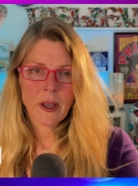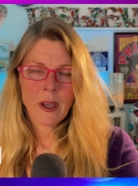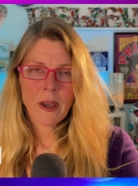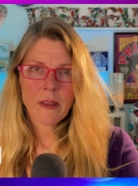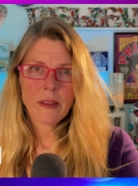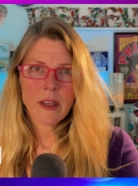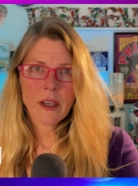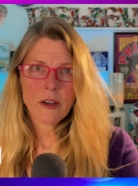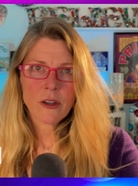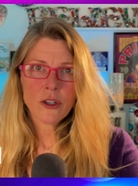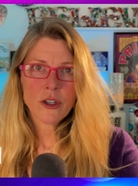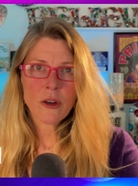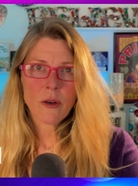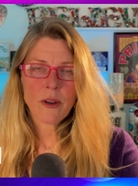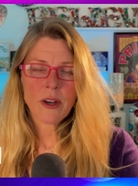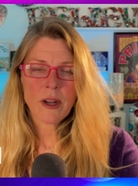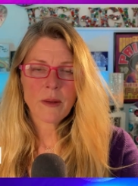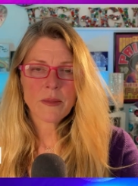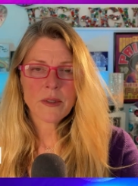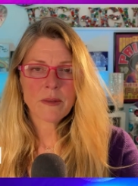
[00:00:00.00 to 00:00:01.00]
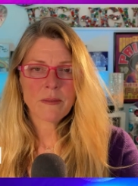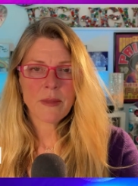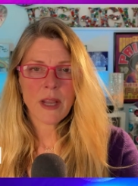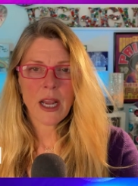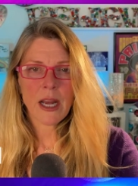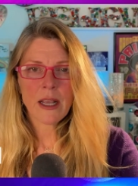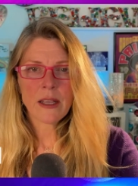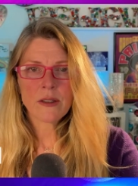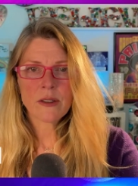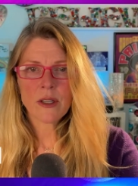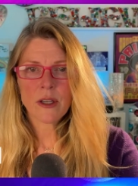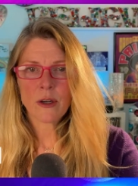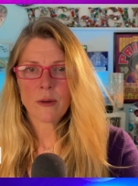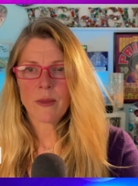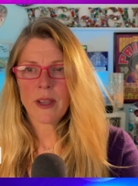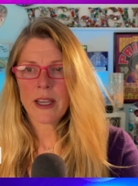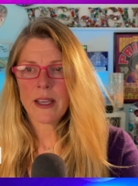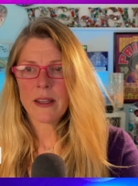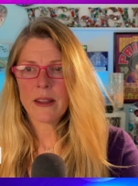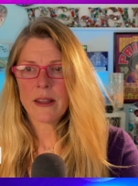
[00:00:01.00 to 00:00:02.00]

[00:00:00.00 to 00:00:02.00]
They're showing up to meetings, they're making